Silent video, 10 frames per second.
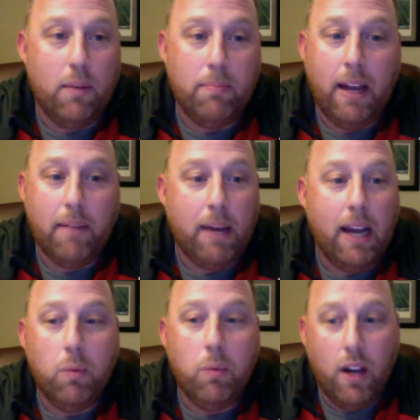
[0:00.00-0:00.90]

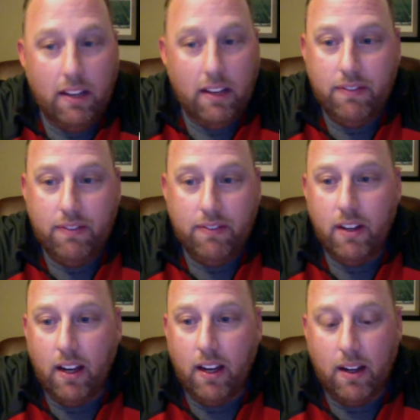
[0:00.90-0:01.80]
My wife
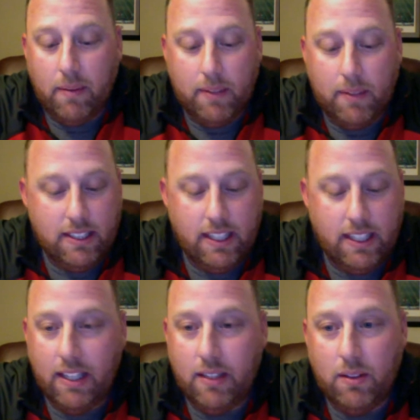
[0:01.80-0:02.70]

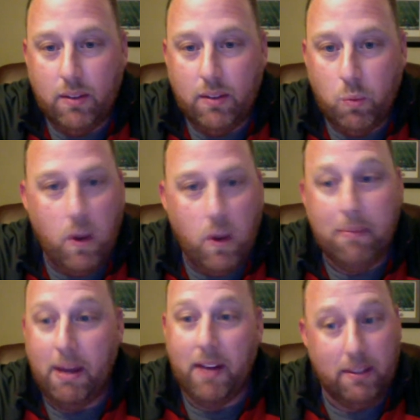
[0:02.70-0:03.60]
did way
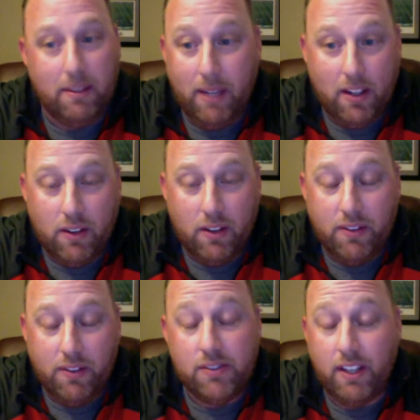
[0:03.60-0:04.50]
better than me on her
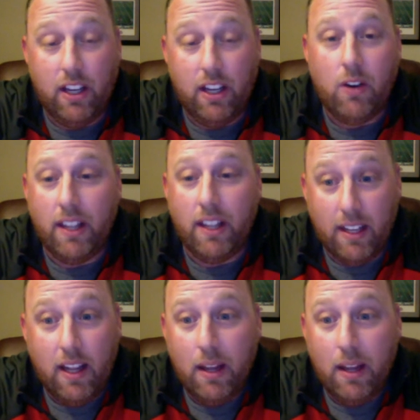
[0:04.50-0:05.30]
first video, and